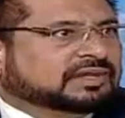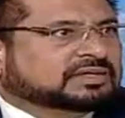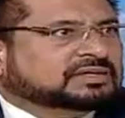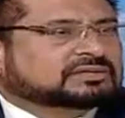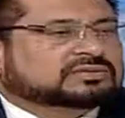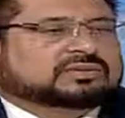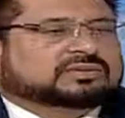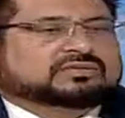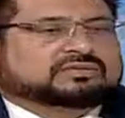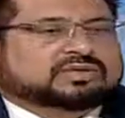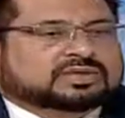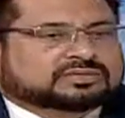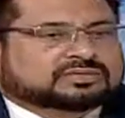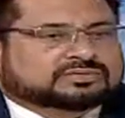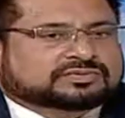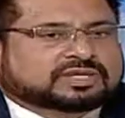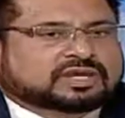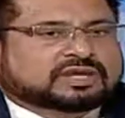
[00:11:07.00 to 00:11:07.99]
So
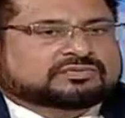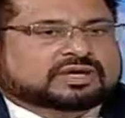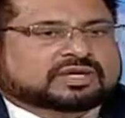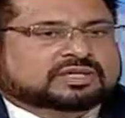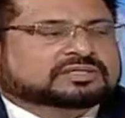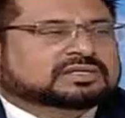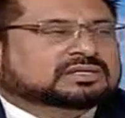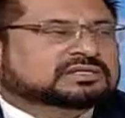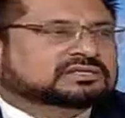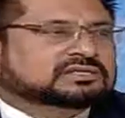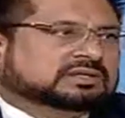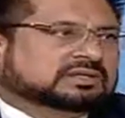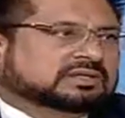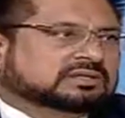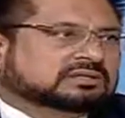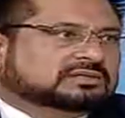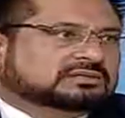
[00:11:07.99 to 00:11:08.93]
once we have all these things,